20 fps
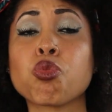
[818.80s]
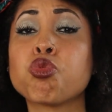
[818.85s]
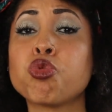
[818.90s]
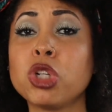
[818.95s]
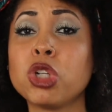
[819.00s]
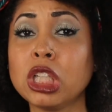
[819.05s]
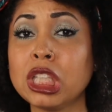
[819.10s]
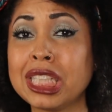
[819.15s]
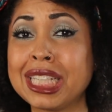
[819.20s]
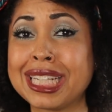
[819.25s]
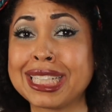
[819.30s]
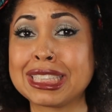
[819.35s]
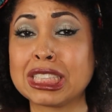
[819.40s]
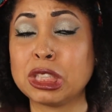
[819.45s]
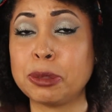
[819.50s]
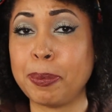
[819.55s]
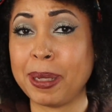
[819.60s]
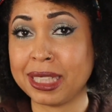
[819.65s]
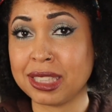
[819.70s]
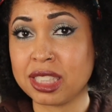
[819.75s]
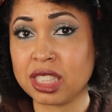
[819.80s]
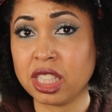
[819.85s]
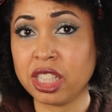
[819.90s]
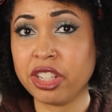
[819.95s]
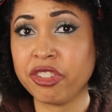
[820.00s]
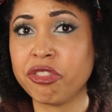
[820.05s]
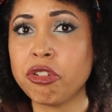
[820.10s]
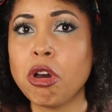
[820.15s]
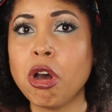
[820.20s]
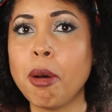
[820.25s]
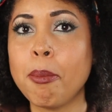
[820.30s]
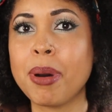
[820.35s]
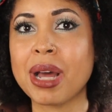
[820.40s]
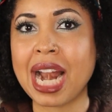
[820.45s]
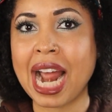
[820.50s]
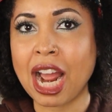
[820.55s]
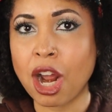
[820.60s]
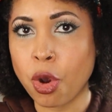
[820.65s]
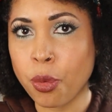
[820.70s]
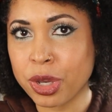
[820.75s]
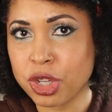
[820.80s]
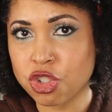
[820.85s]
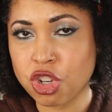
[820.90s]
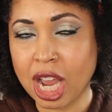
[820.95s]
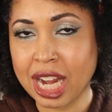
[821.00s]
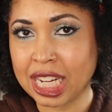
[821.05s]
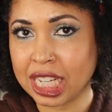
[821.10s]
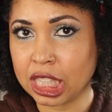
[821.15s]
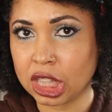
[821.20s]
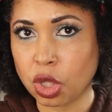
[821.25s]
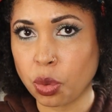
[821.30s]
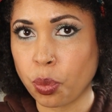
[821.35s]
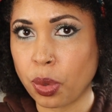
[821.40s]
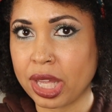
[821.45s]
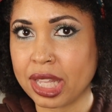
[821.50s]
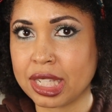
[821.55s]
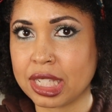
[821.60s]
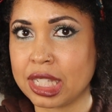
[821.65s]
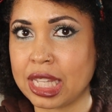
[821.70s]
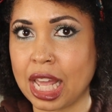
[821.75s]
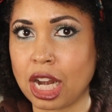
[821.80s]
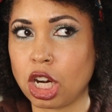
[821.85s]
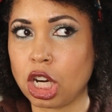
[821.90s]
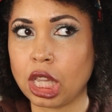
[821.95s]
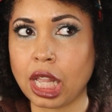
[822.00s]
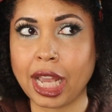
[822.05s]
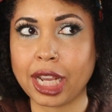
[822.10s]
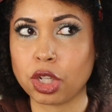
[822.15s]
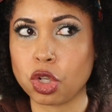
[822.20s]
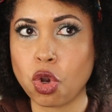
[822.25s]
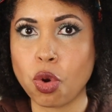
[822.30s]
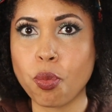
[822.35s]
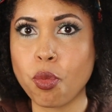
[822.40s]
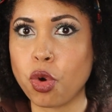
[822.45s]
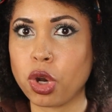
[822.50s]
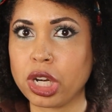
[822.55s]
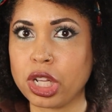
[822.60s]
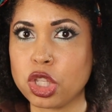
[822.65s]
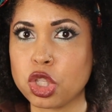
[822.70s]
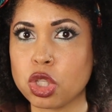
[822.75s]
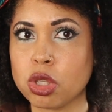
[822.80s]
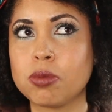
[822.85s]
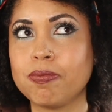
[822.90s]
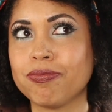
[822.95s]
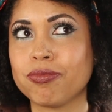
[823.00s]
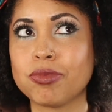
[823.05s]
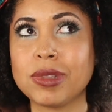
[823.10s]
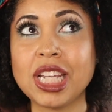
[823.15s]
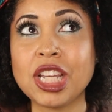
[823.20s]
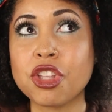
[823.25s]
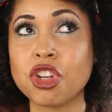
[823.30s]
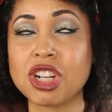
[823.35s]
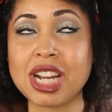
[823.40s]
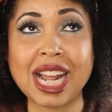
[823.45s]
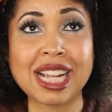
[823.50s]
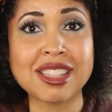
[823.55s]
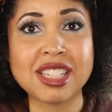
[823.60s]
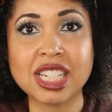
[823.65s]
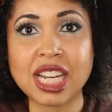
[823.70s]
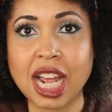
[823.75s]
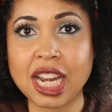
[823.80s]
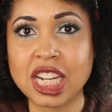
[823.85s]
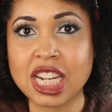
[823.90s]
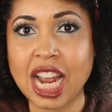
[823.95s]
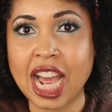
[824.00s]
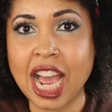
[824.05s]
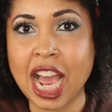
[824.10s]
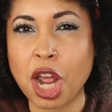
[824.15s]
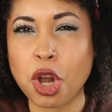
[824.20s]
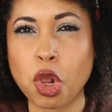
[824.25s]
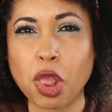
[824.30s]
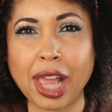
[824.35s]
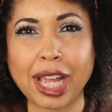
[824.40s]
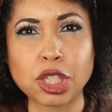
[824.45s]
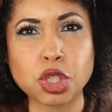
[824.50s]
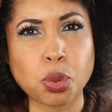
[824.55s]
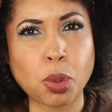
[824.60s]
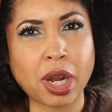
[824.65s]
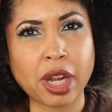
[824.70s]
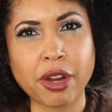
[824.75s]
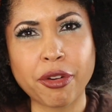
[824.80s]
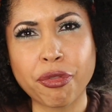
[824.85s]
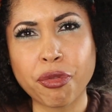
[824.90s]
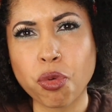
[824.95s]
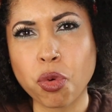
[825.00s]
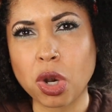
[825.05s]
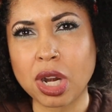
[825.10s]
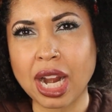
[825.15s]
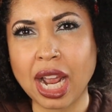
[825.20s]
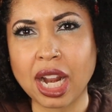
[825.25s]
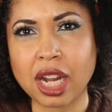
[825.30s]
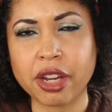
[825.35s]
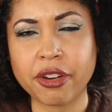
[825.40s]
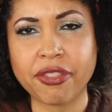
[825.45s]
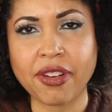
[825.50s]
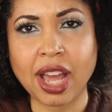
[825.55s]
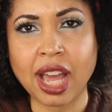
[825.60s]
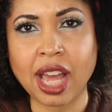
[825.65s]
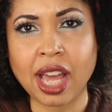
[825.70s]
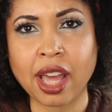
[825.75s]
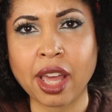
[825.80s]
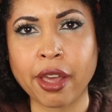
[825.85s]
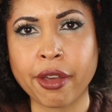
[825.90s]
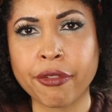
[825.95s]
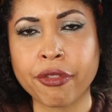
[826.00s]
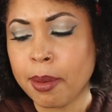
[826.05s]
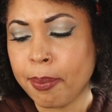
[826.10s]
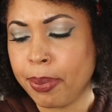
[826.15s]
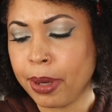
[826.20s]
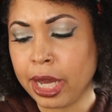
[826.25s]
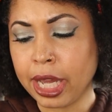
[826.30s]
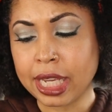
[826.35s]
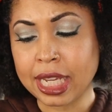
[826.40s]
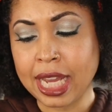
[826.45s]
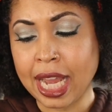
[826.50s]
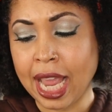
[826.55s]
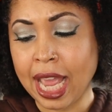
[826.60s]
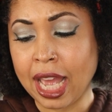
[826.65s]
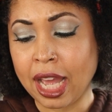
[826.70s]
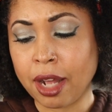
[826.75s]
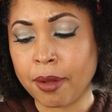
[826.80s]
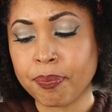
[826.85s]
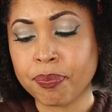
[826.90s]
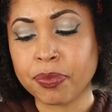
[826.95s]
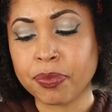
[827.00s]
really expensive, but I always try to get the ones that are like no more than either $19.99 or like $24.95. But yeah,